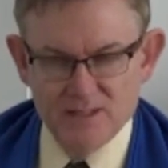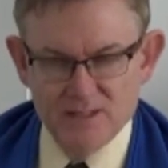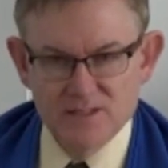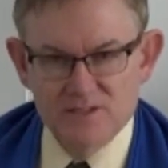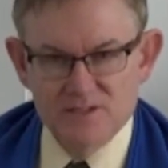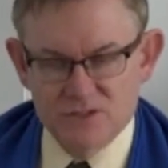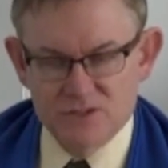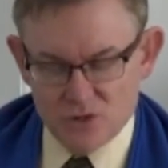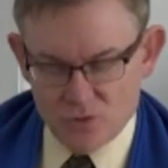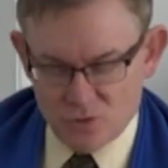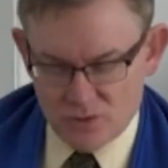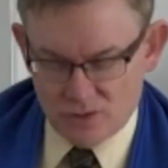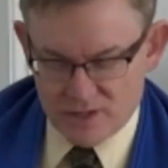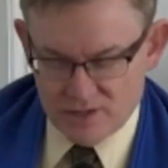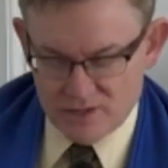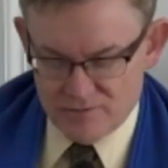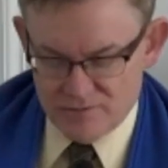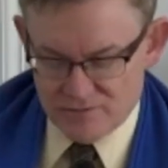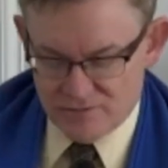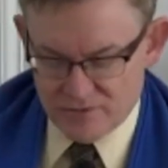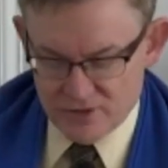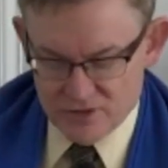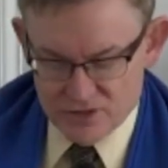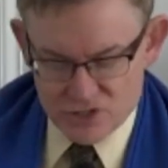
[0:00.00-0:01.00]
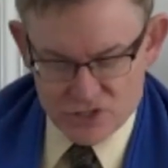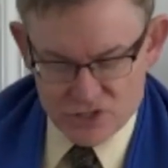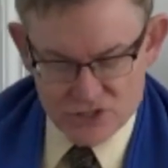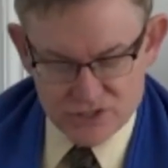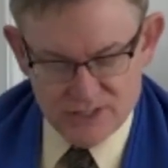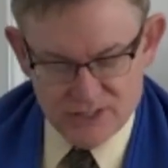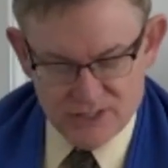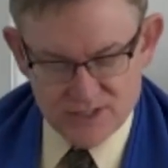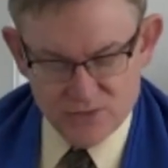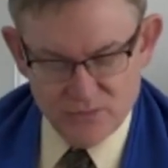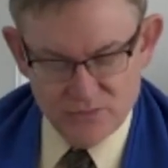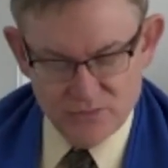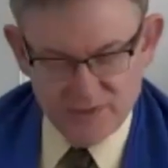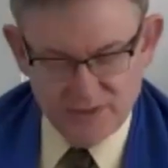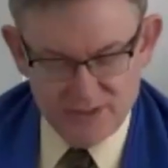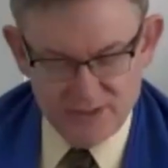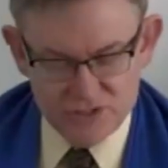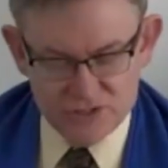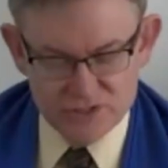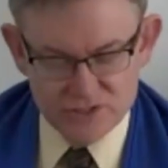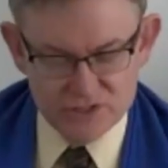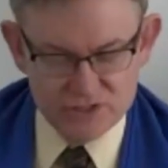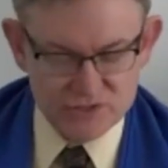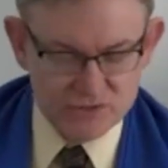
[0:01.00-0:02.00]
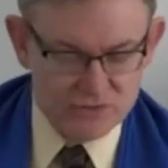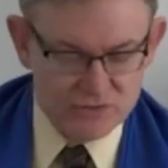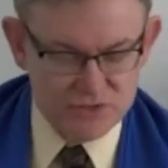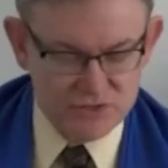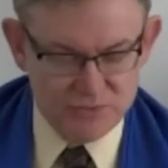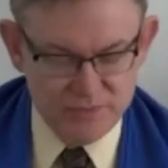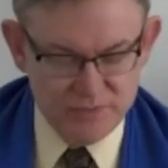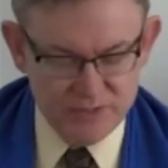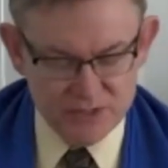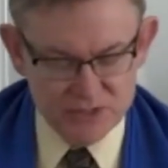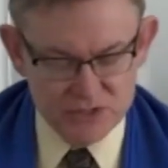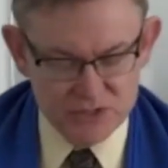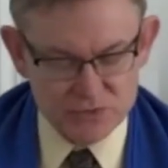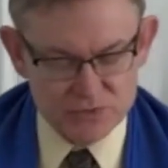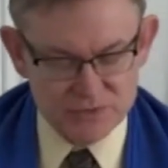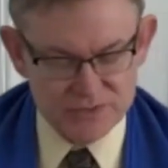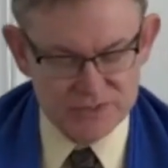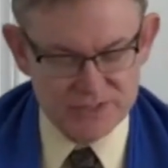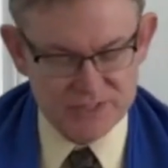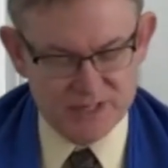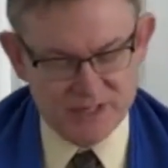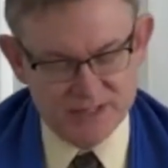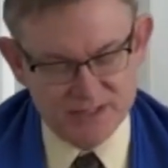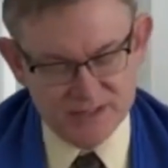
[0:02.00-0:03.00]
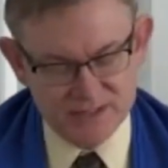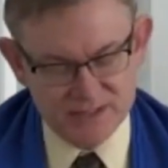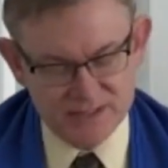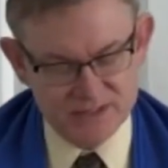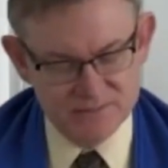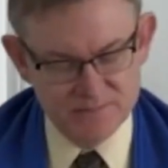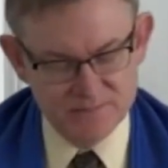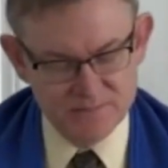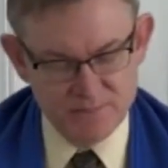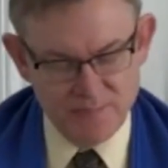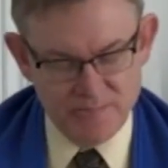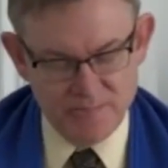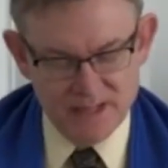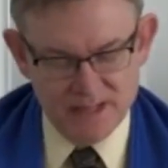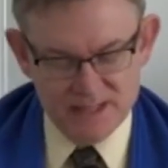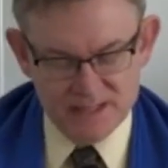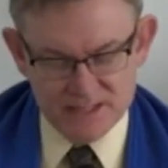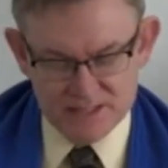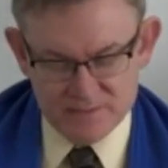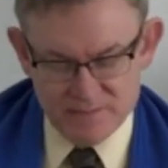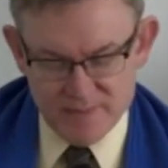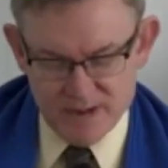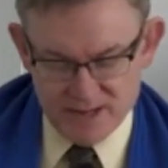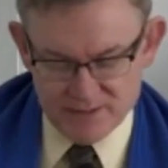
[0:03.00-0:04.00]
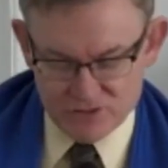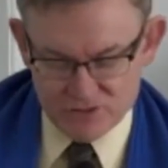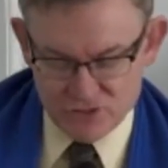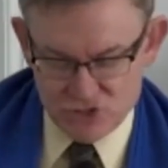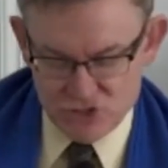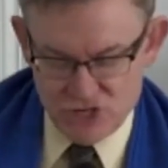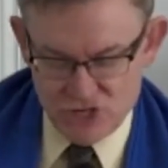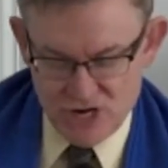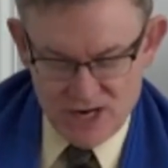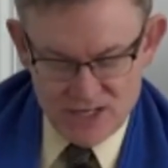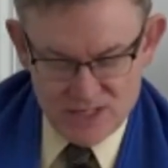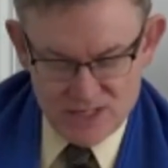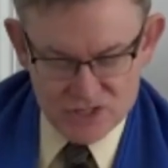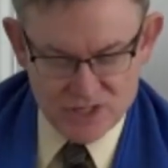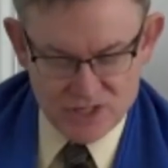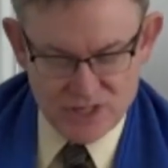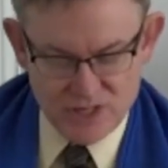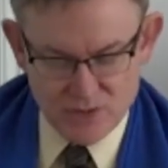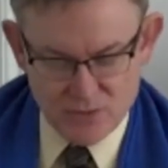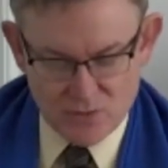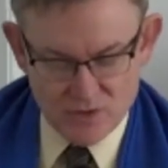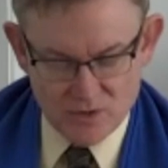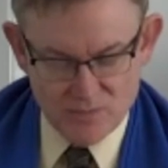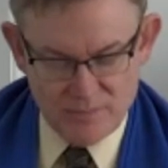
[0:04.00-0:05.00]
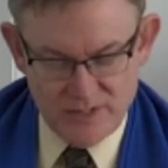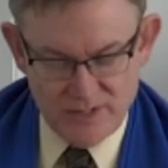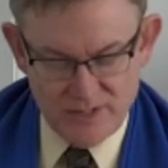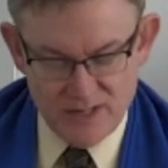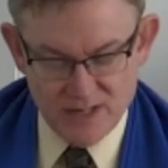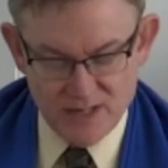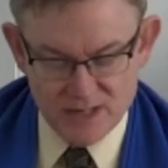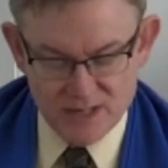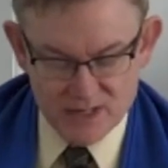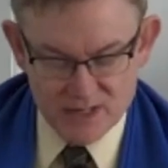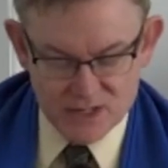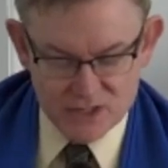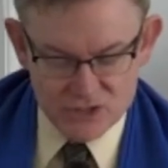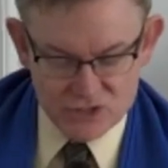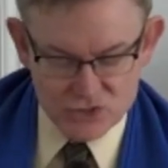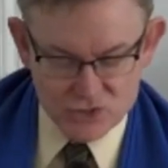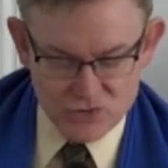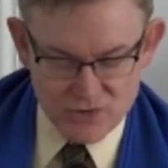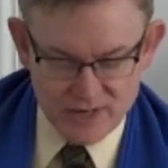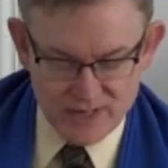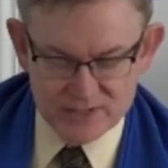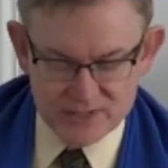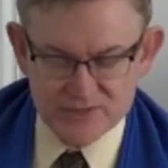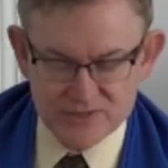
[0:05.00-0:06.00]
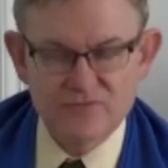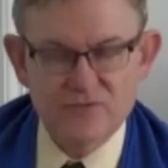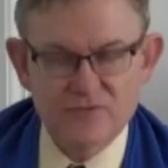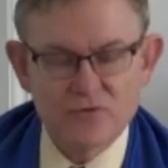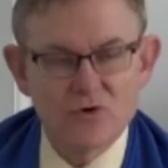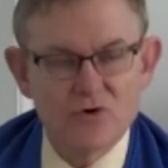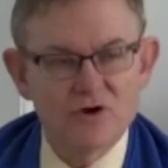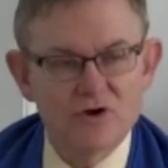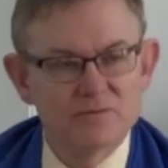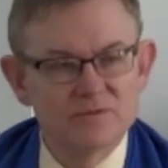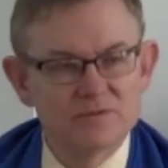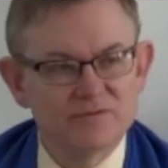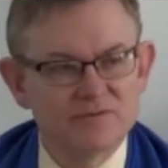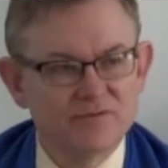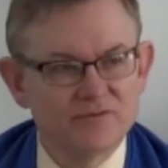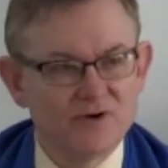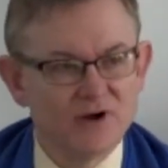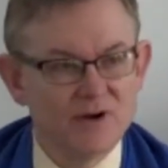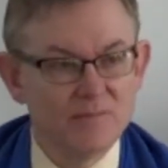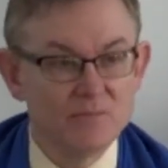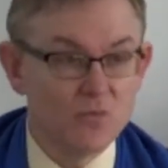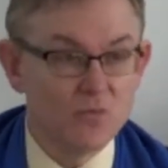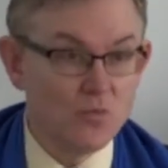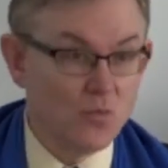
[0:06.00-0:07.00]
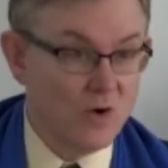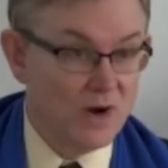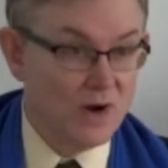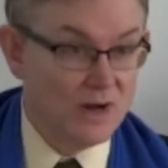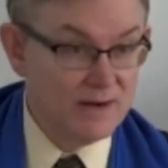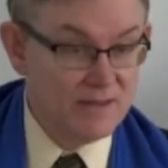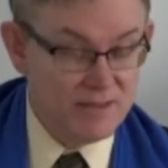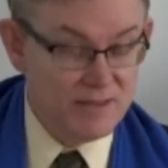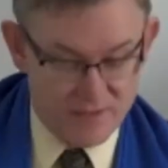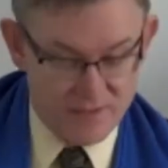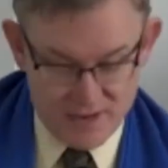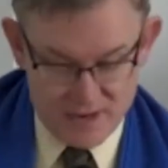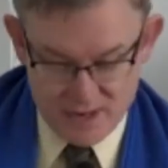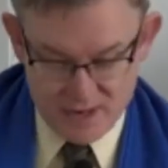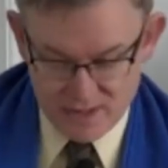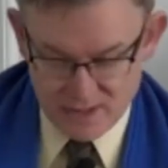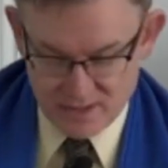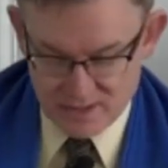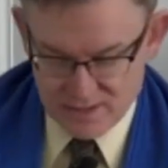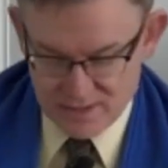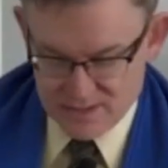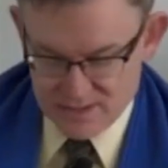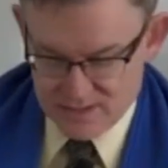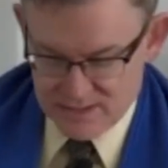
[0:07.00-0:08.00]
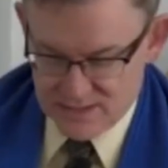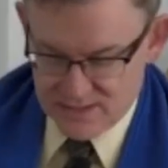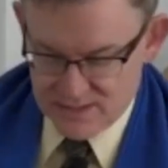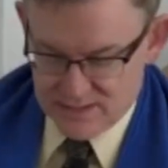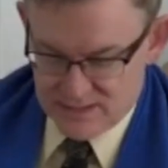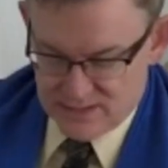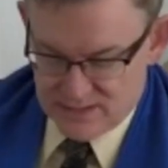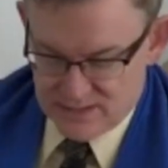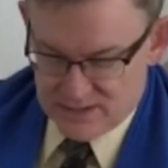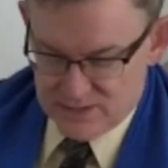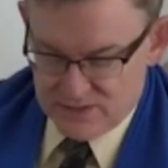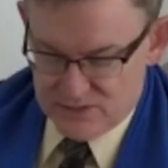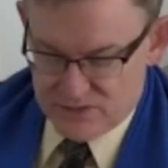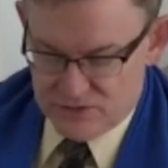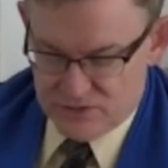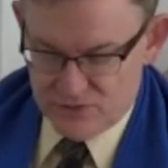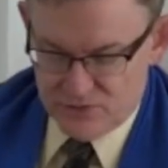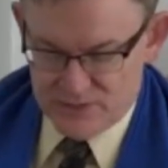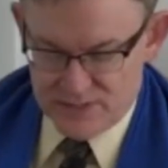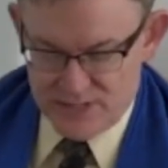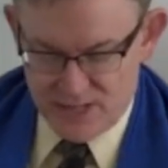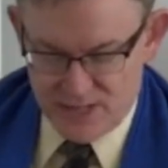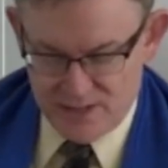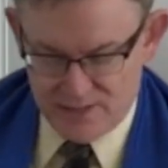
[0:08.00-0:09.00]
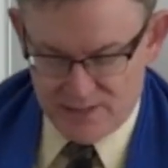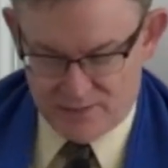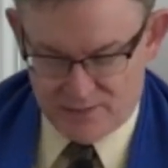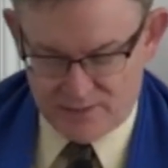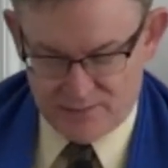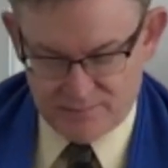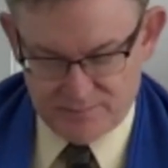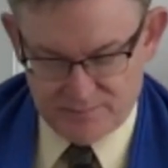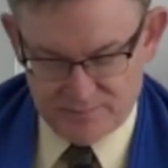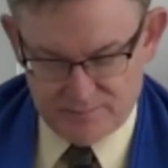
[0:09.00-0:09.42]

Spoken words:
So conversion in a religious or spiritual sense is about changing or being transformed from one thing to another,